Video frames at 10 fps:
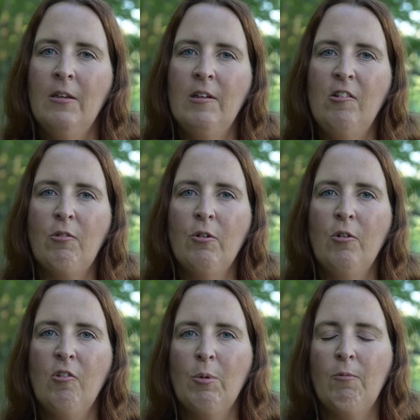These
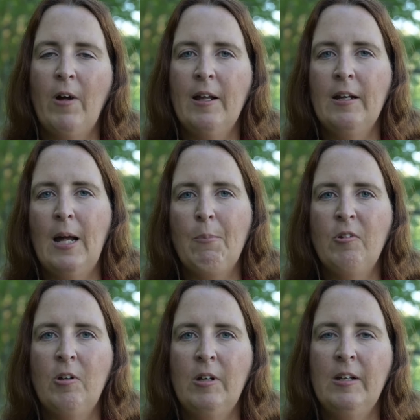cruises provide an
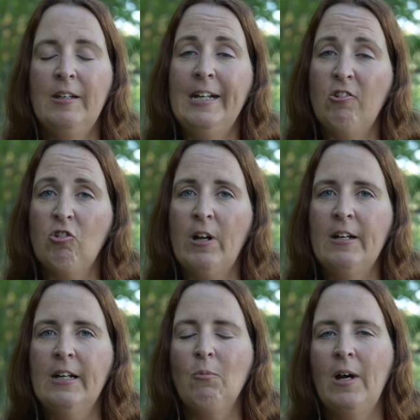opportunity to get
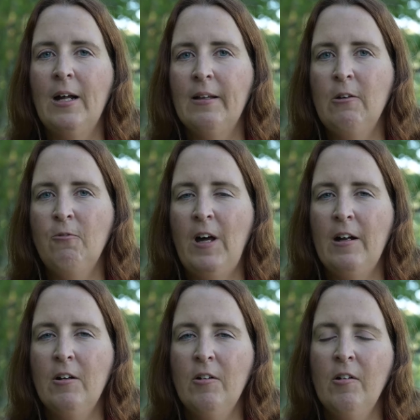training in wildland
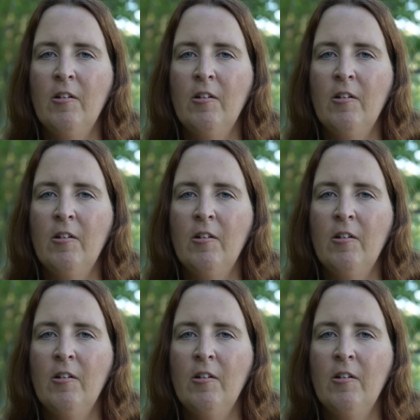fire,